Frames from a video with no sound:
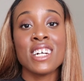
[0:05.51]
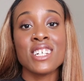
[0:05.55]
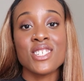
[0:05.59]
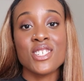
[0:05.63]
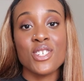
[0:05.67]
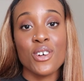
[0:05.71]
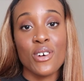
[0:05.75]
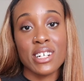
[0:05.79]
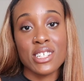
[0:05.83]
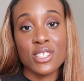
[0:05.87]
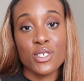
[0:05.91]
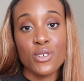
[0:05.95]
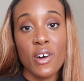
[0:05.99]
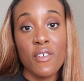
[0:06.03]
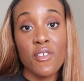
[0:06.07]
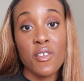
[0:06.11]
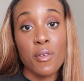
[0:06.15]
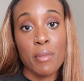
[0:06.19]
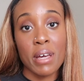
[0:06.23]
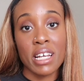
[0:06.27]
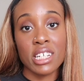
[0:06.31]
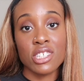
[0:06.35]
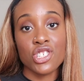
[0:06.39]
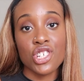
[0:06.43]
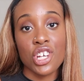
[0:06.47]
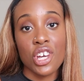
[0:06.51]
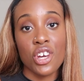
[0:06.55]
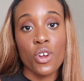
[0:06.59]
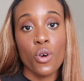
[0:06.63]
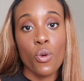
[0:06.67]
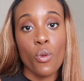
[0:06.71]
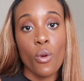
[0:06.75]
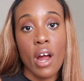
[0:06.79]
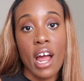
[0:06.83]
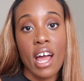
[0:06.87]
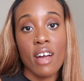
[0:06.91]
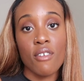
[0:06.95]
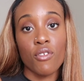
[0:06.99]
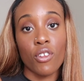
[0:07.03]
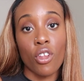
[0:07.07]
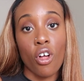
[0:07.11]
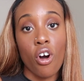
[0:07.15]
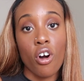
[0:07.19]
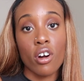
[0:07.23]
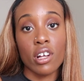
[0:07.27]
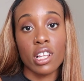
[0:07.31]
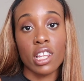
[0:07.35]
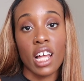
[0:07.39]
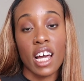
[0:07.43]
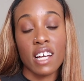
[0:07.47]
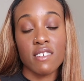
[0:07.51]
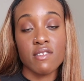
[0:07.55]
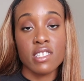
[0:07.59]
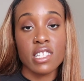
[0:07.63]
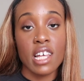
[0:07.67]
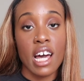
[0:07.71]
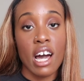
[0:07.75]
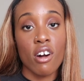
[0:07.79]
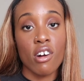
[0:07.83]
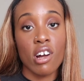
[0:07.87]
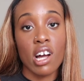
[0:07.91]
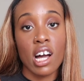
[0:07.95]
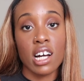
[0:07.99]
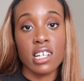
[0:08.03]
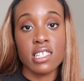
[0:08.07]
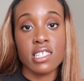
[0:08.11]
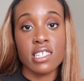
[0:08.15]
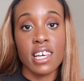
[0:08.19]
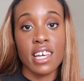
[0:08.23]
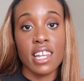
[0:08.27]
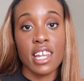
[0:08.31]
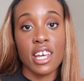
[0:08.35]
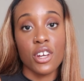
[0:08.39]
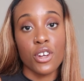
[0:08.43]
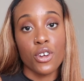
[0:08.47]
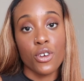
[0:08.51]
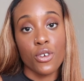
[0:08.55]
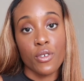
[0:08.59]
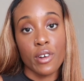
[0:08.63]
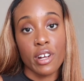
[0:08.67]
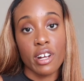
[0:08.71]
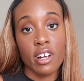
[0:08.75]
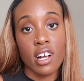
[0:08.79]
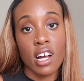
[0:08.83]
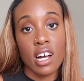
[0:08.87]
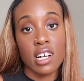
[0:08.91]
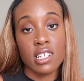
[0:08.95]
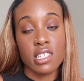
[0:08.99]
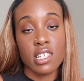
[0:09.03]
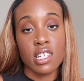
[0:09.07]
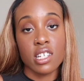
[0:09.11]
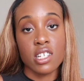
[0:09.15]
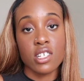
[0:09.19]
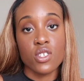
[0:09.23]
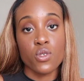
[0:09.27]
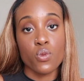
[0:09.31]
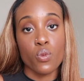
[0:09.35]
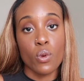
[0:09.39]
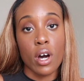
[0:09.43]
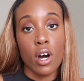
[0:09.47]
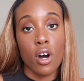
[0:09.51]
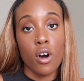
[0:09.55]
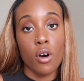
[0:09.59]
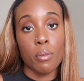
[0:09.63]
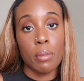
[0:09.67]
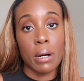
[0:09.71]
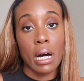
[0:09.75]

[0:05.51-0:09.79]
So I do have a main channel where I vlog lifestyle content and career content as well,